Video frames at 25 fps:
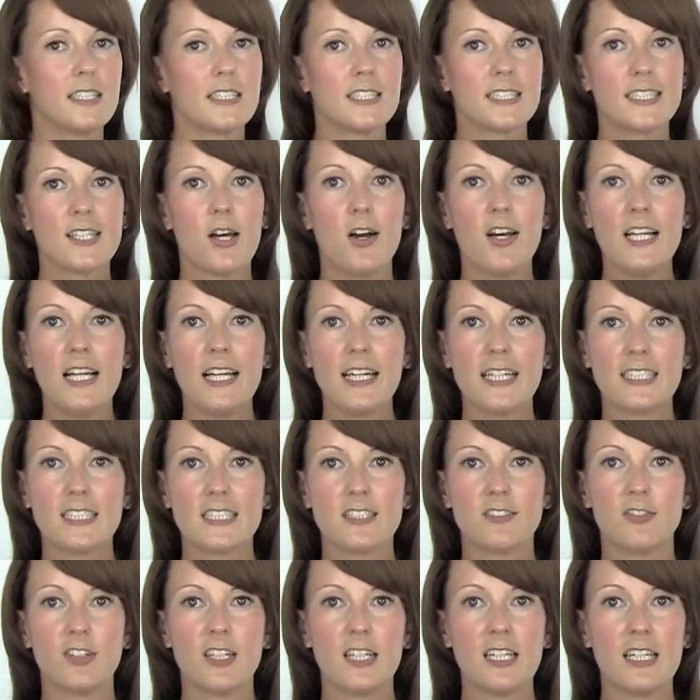
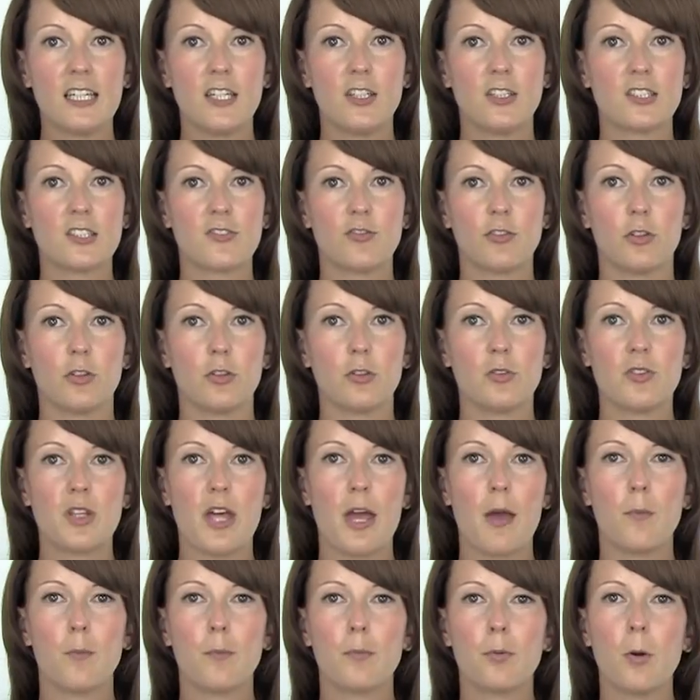Sitelinks are really useful.
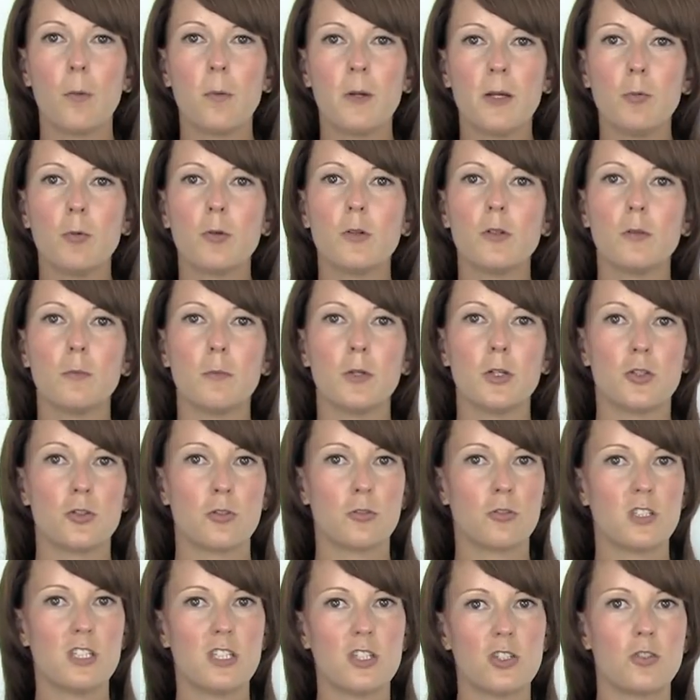They're probably one of the
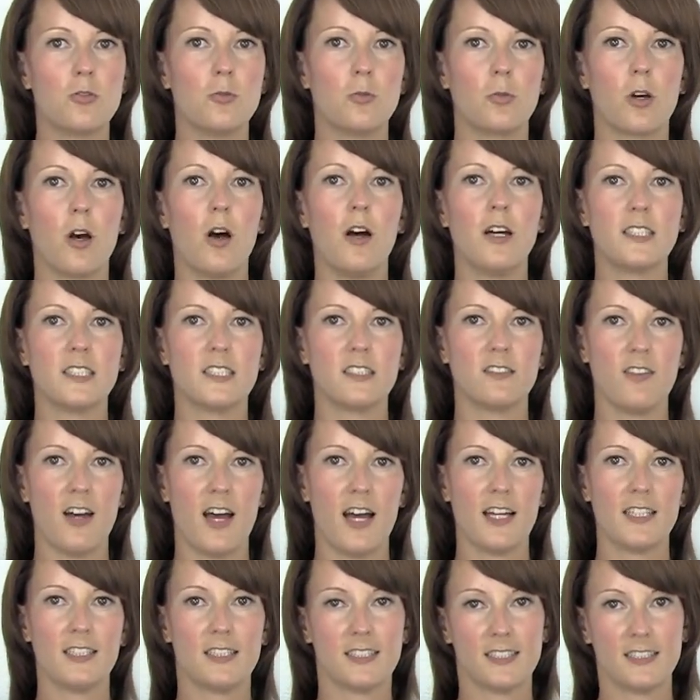most traditional kinds of
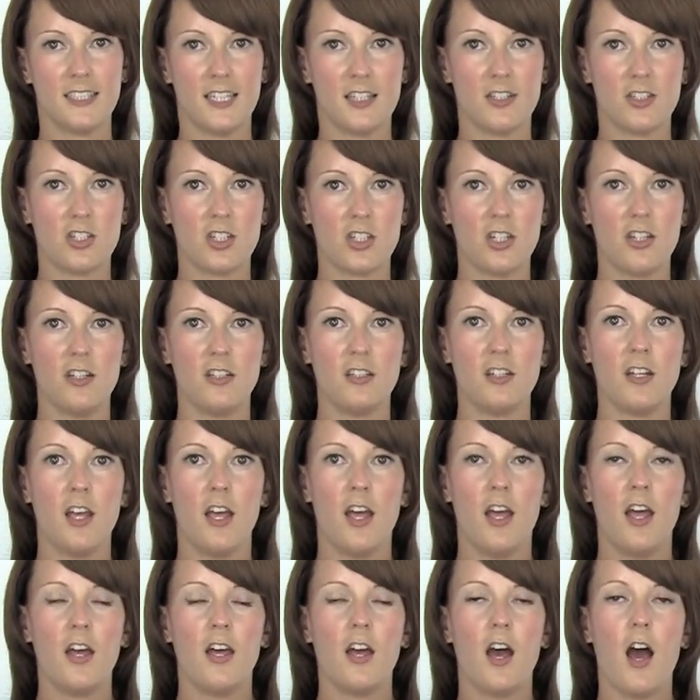ad extension.
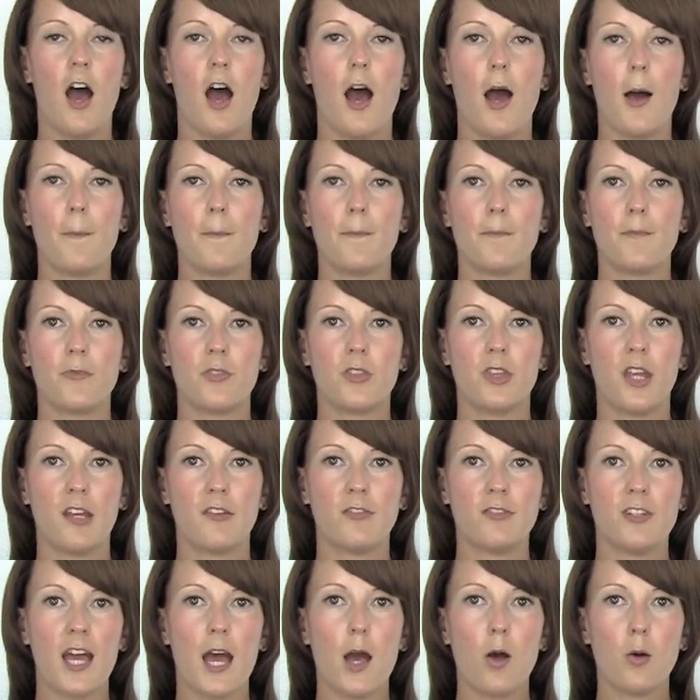
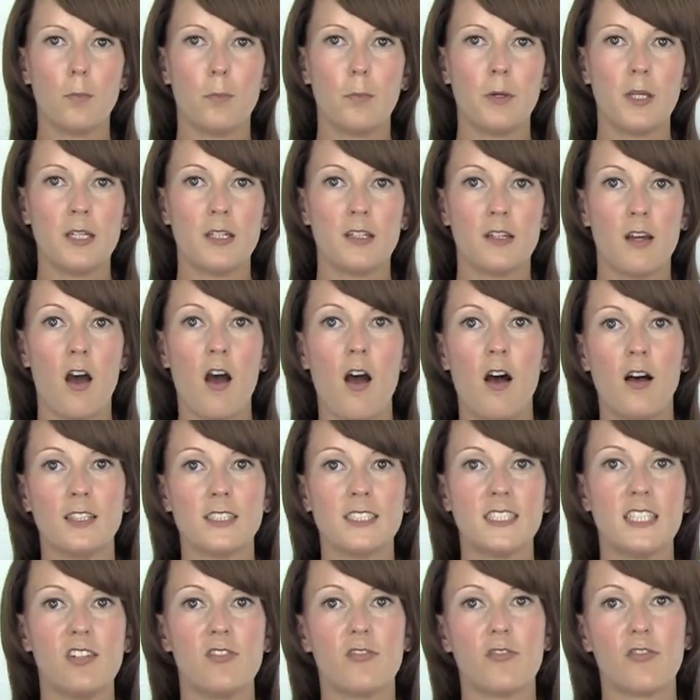They've now been
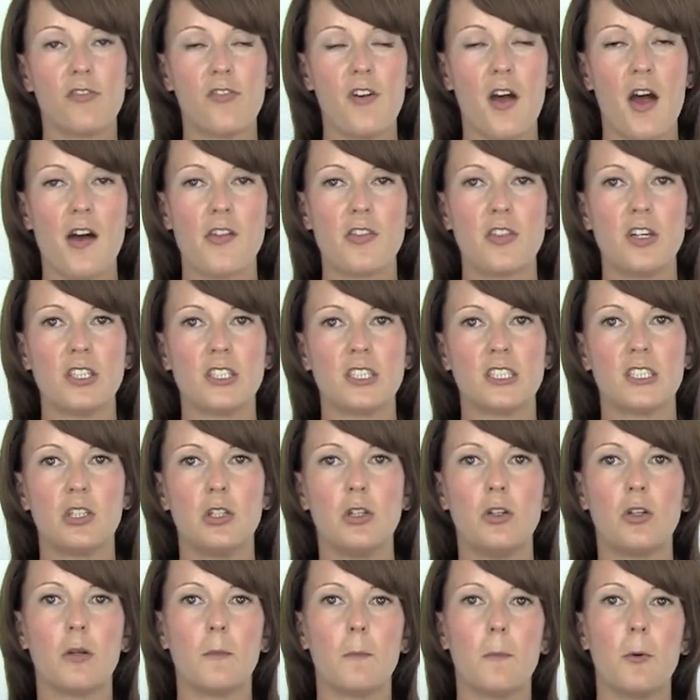enhanced even further, so
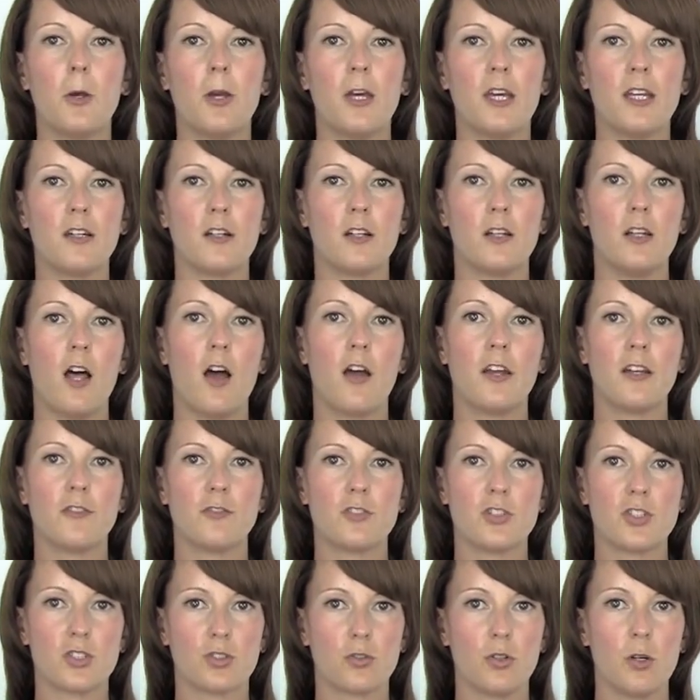you can put in a line
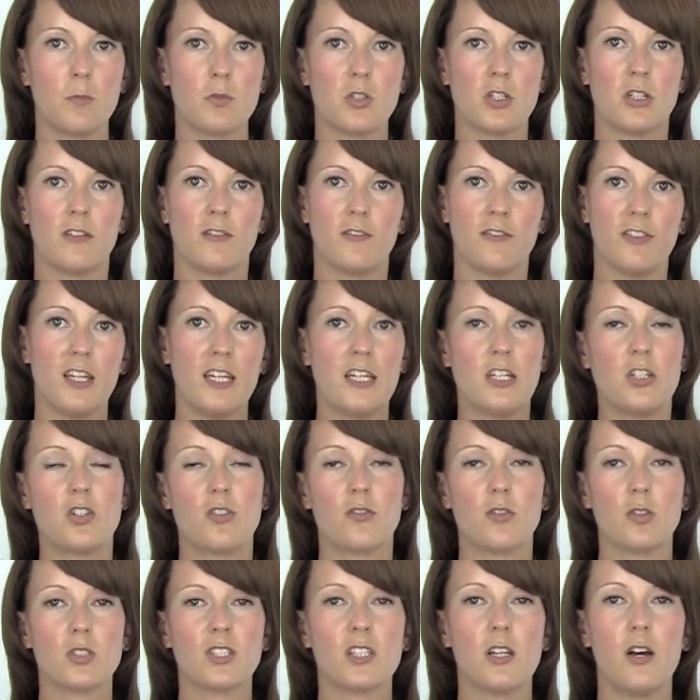of description for
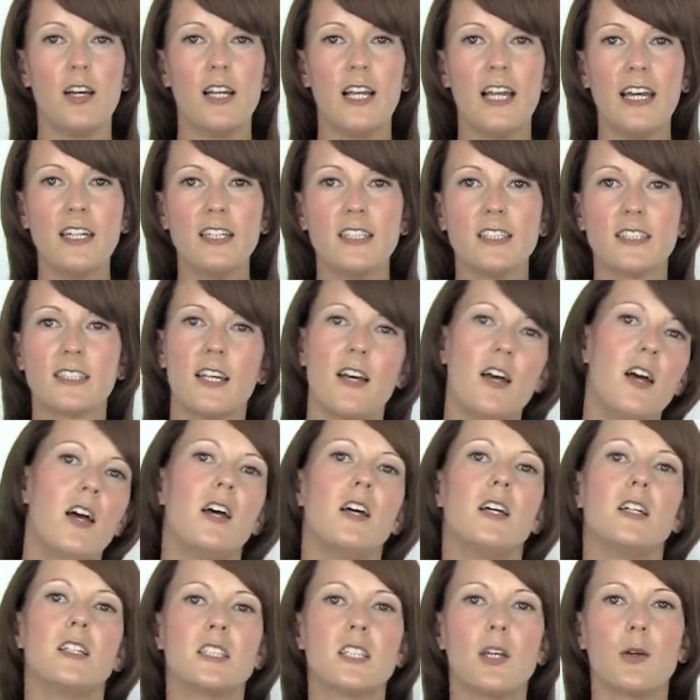each of your sitelinks.
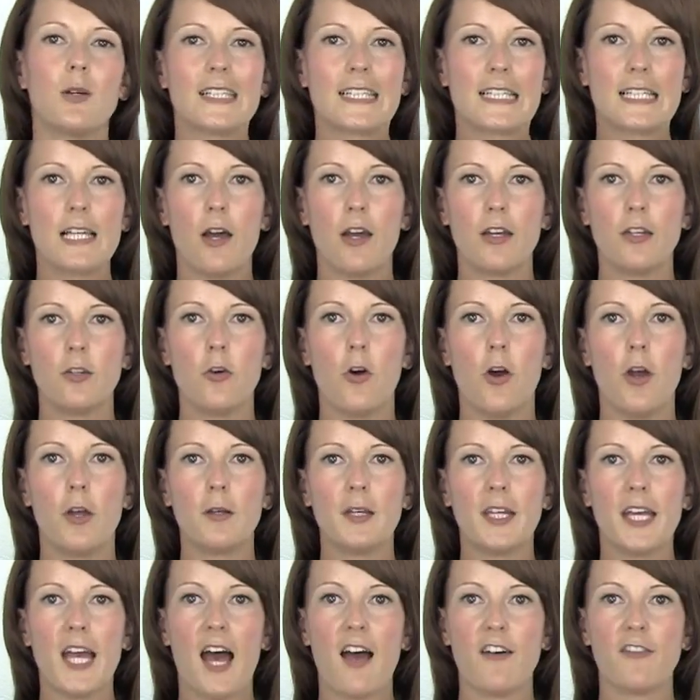So it's like not
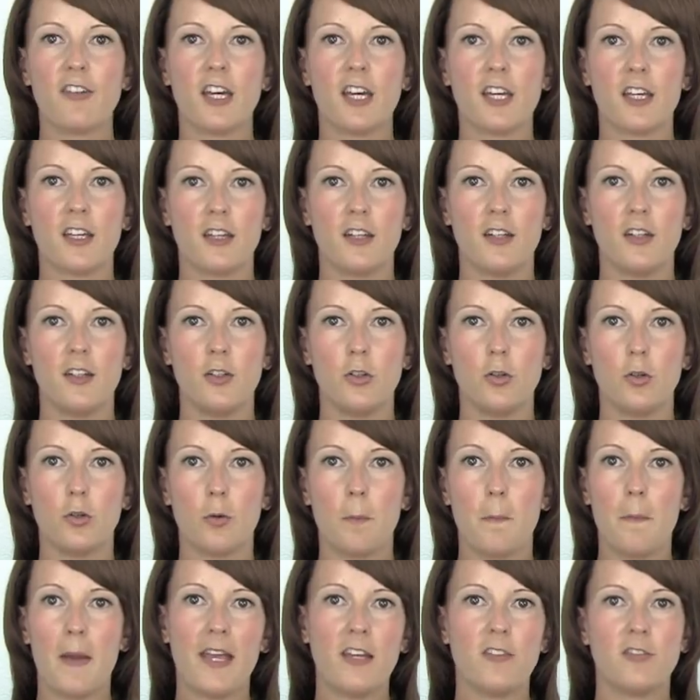only having
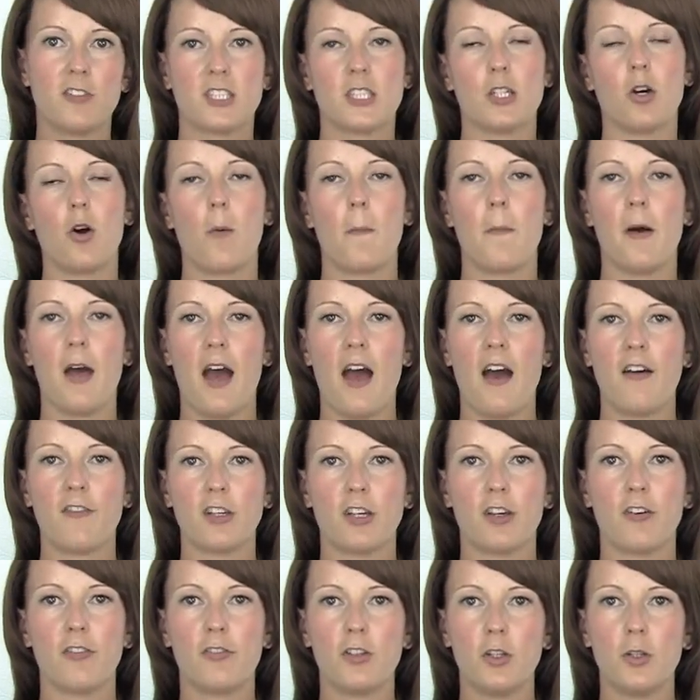your main result, but
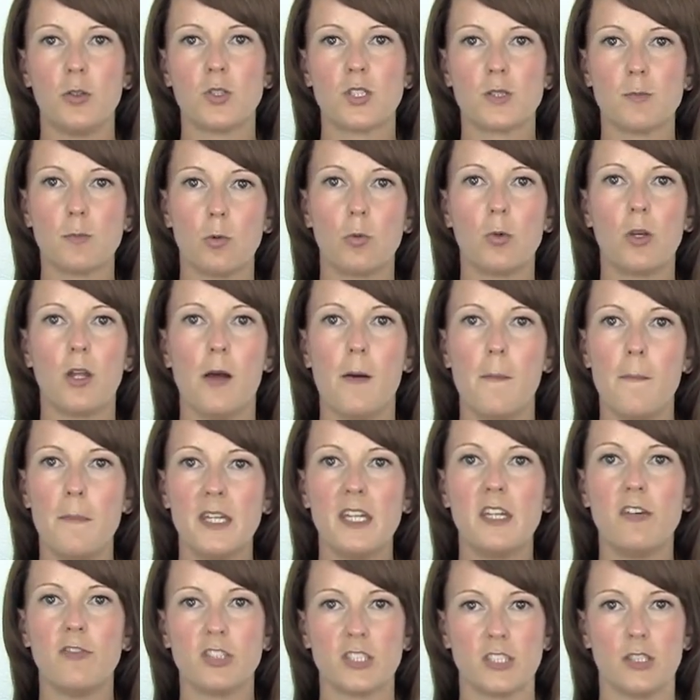having a few smaller
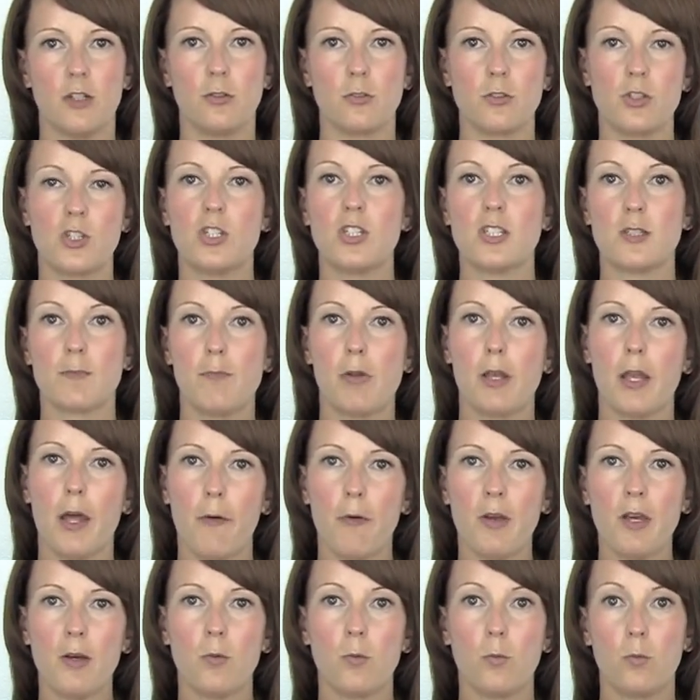mini results just
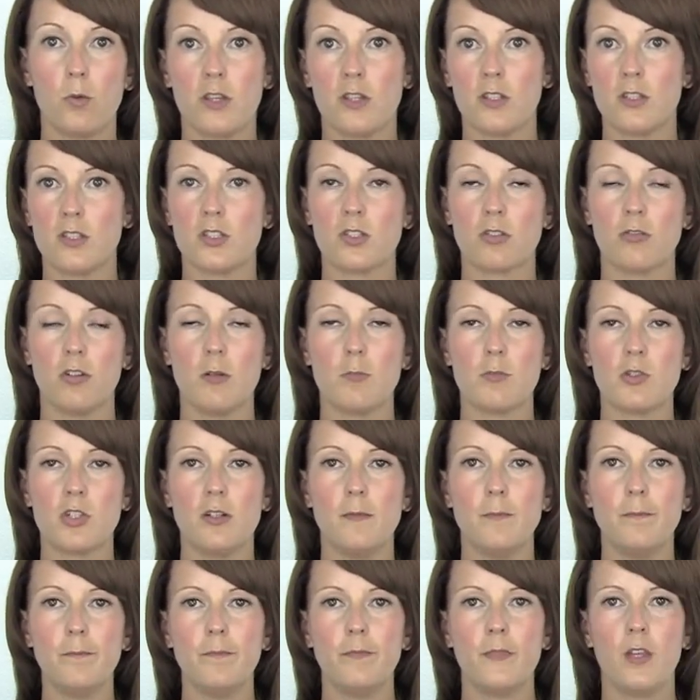below it with a
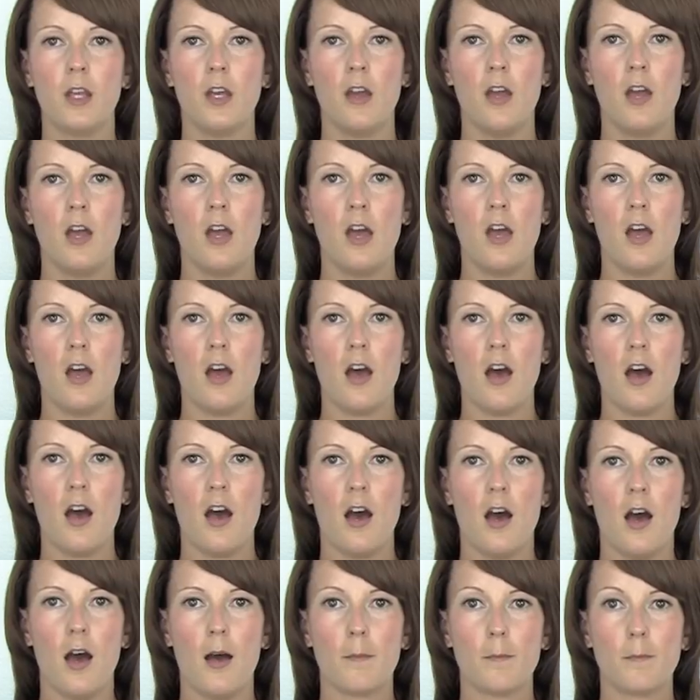description.
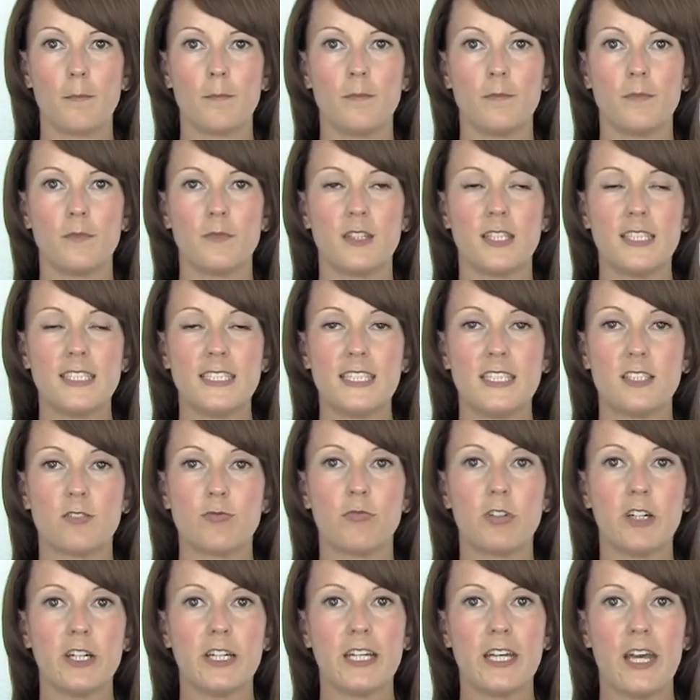This is
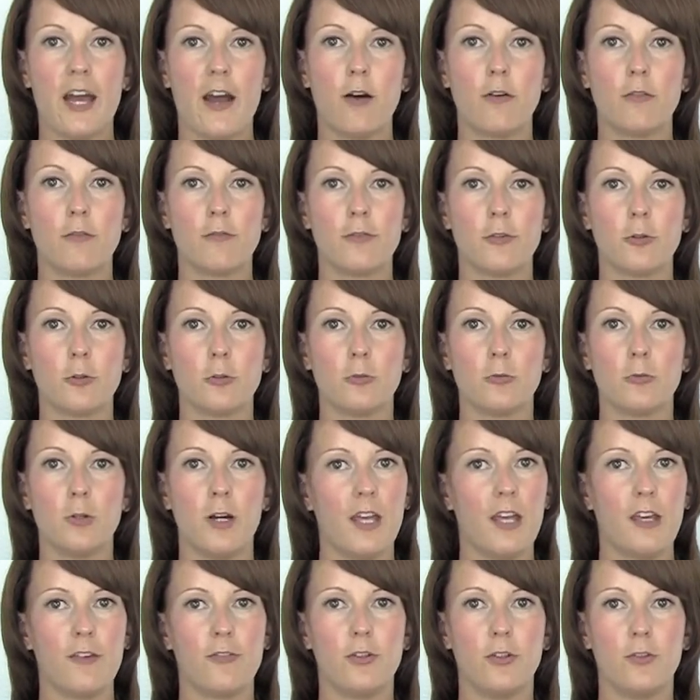really helpful
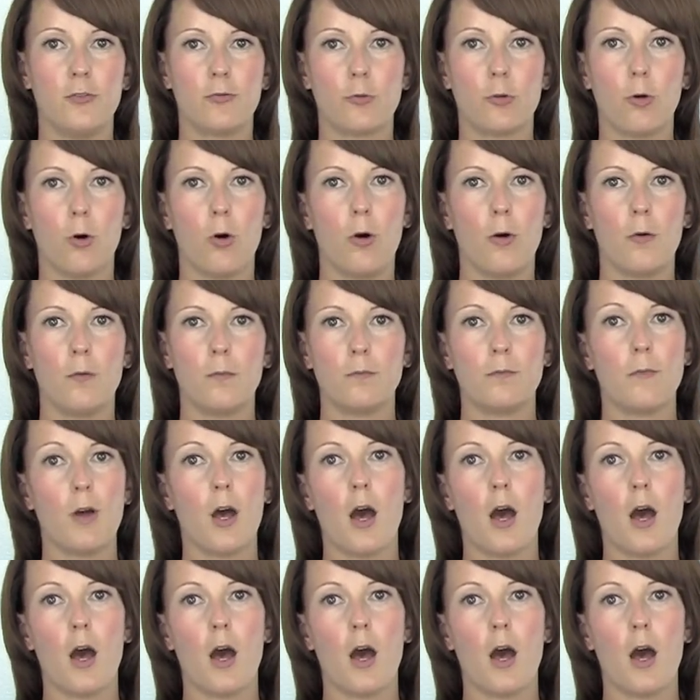if you've got